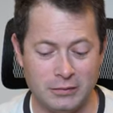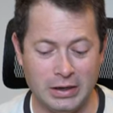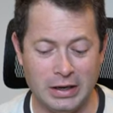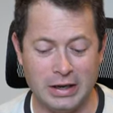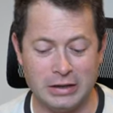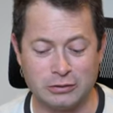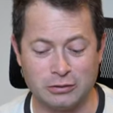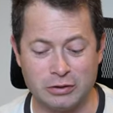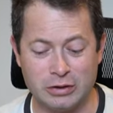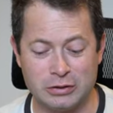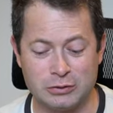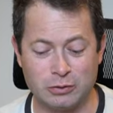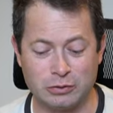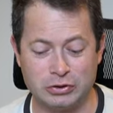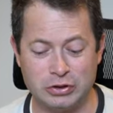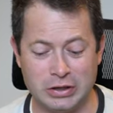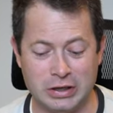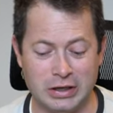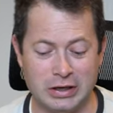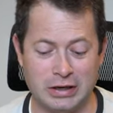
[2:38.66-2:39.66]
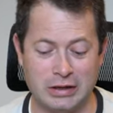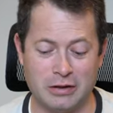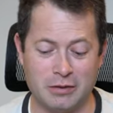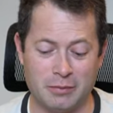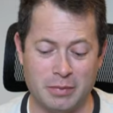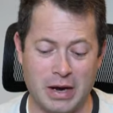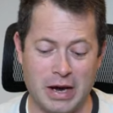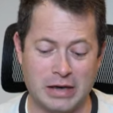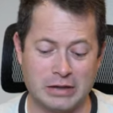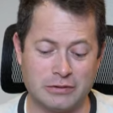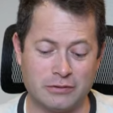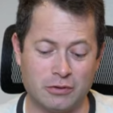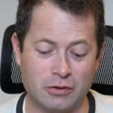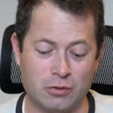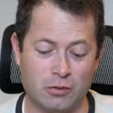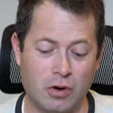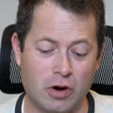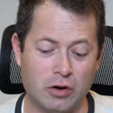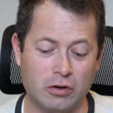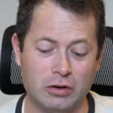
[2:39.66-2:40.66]
And so this is what you get in the box for
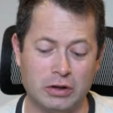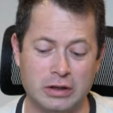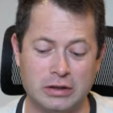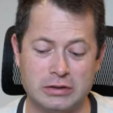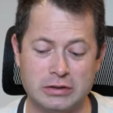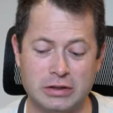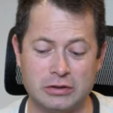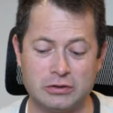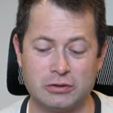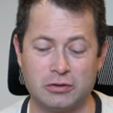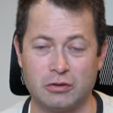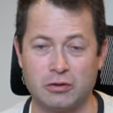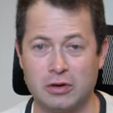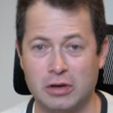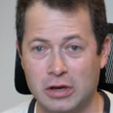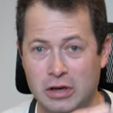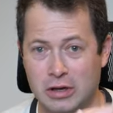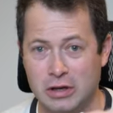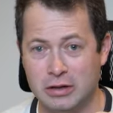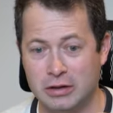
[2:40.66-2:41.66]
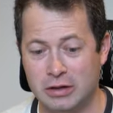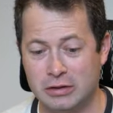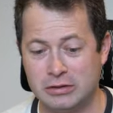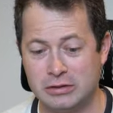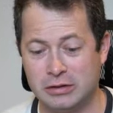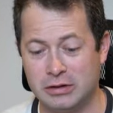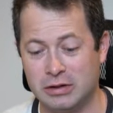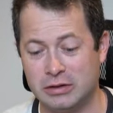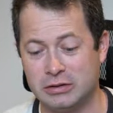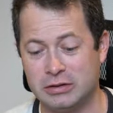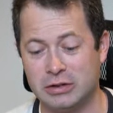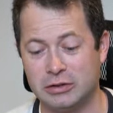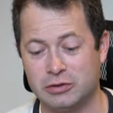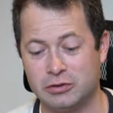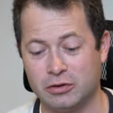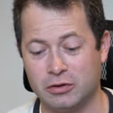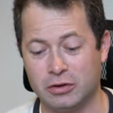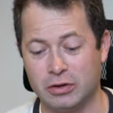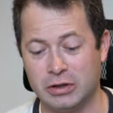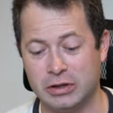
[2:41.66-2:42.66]
the water leak sensor. This is the
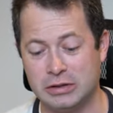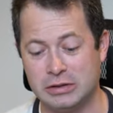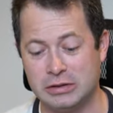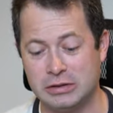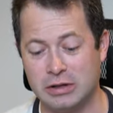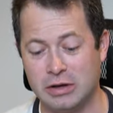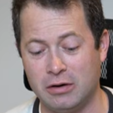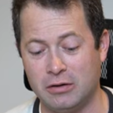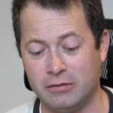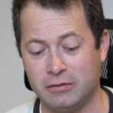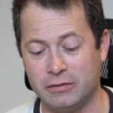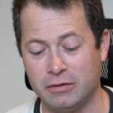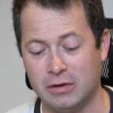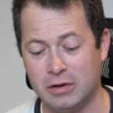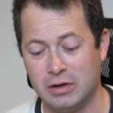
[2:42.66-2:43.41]
sensor itself.